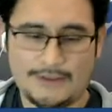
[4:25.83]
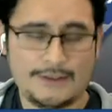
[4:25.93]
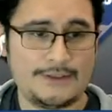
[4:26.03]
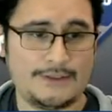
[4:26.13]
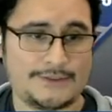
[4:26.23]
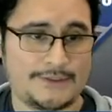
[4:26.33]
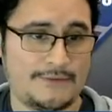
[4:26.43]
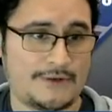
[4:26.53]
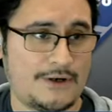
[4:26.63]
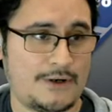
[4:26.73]
Let's start
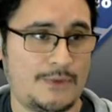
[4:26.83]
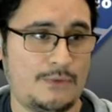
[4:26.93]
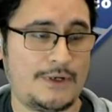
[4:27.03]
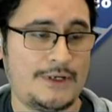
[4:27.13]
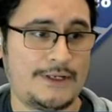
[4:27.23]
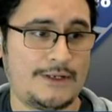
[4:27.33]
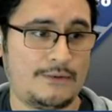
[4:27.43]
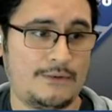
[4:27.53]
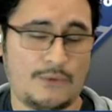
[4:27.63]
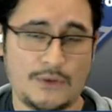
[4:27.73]
with card number one.
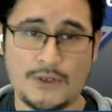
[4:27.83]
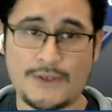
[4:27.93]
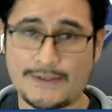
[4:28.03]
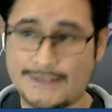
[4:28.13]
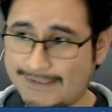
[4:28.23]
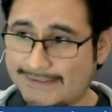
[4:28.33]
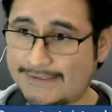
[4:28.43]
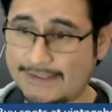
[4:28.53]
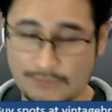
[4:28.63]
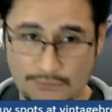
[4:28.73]
We'll go down the
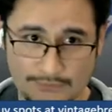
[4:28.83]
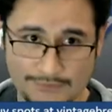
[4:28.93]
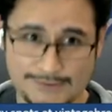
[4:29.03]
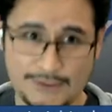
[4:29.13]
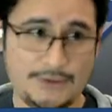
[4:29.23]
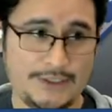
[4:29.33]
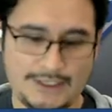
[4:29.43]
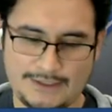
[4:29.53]
list slowly.